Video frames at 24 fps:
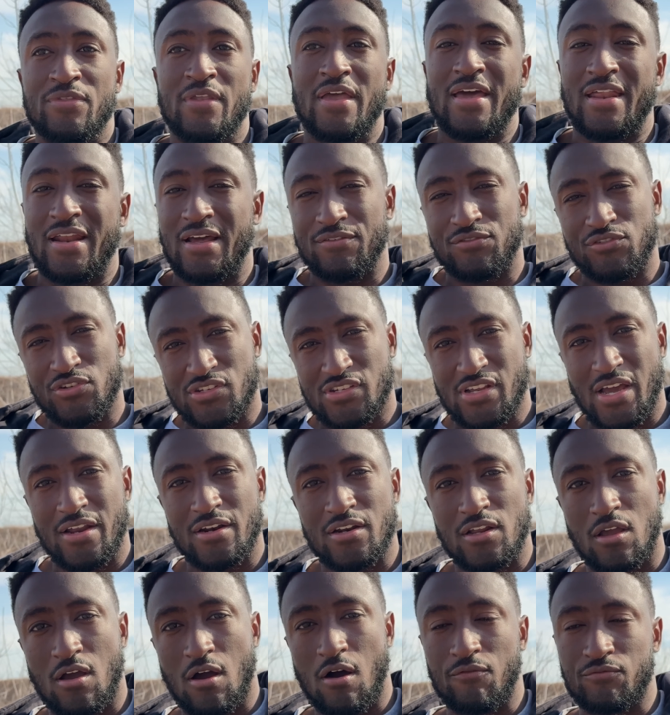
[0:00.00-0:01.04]
And I've just
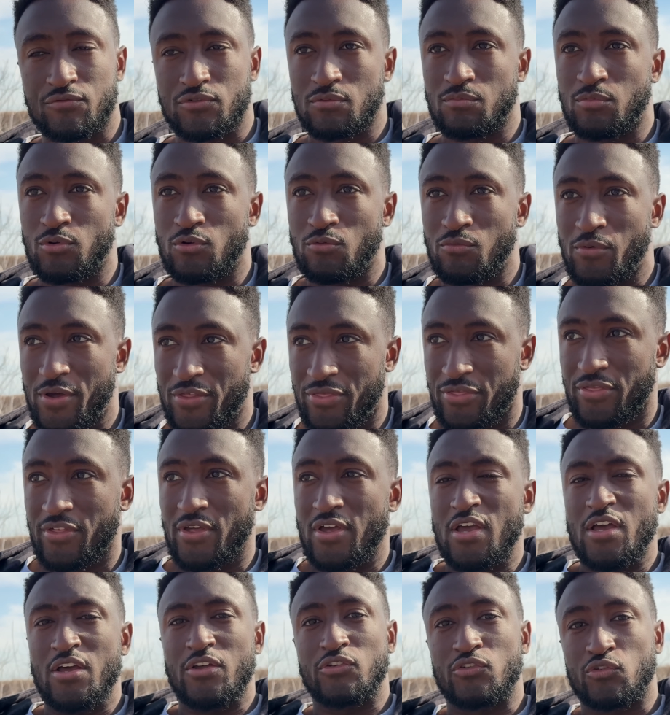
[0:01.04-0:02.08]
gotten comfortable with
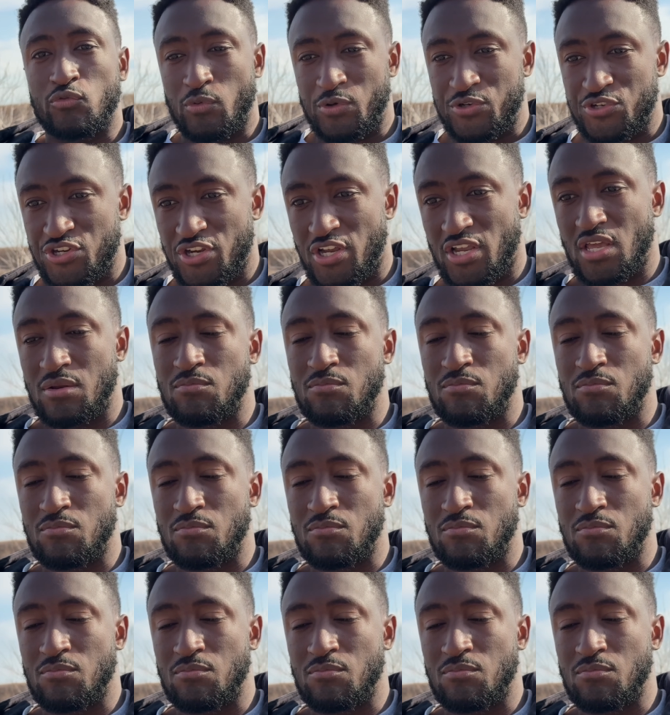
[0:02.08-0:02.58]
switching